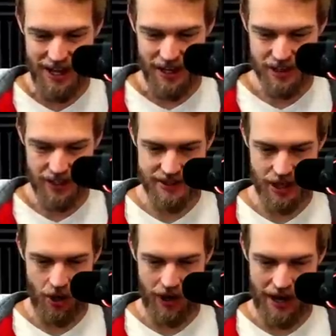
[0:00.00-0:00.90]
So let's
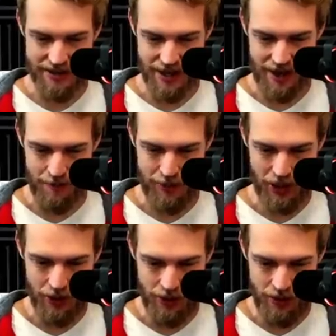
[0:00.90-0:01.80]
go, guys. Uh,
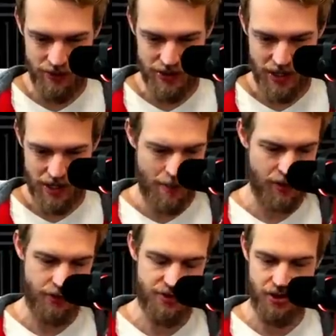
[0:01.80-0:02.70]
balloons, not
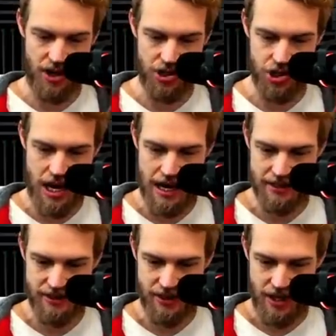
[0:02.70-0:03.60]
balloons. Sorry,
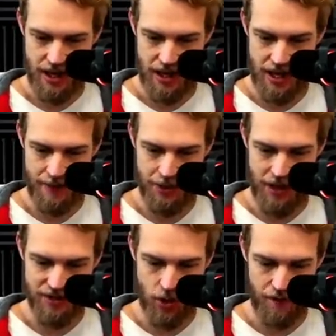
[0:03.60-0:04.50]
giants. Uh, you
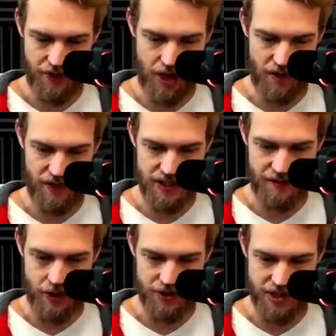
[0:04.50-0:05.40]
guys are going for the air defense
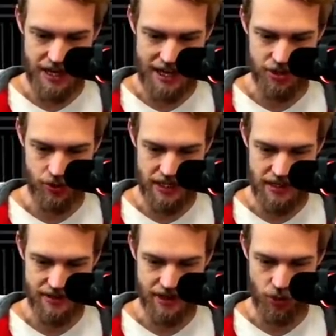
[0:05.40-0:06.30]
first, naturally.
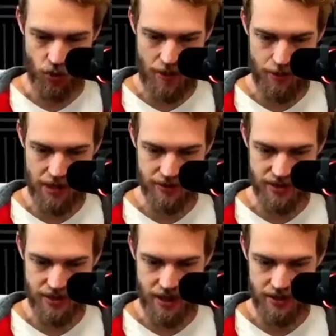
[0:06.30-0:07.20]
Let's get the wall breakers
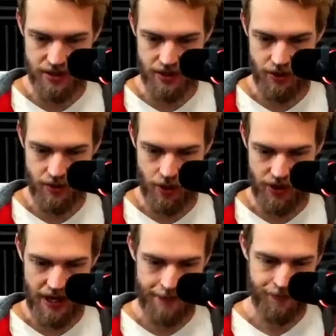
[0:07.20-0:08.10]
in there too.
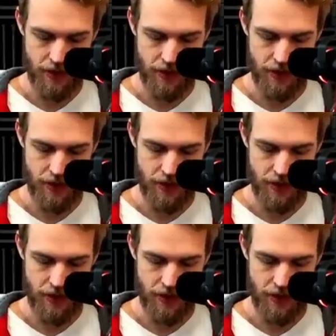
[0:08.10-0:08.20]
Okay.